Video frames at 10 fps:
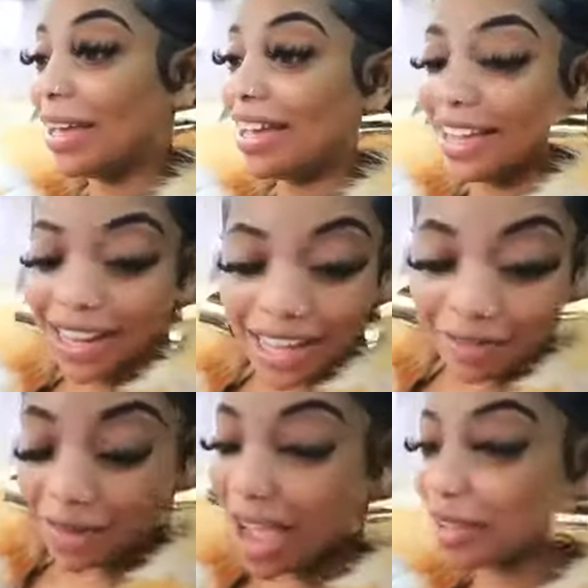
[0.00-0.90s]
Baby, and they
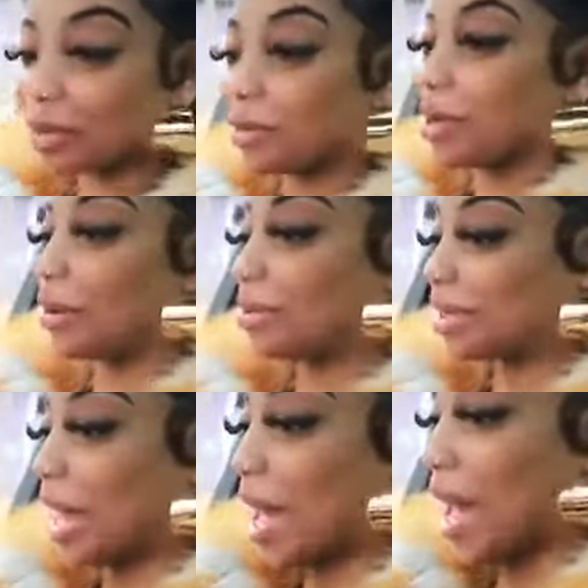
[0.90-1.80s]
gave me the ice cream to go on
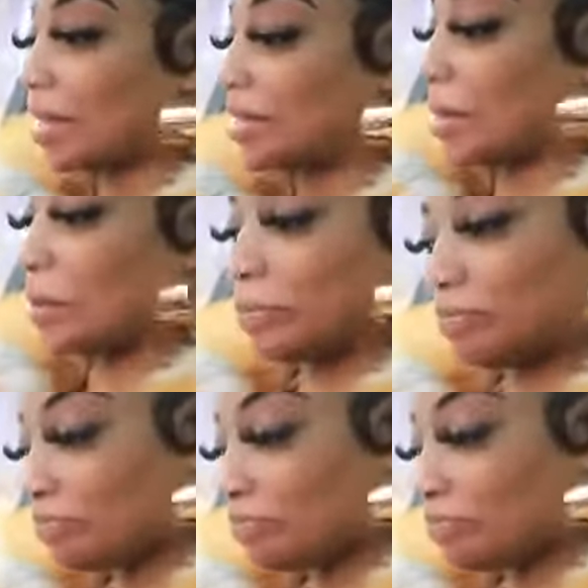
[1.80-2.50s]
the side, so.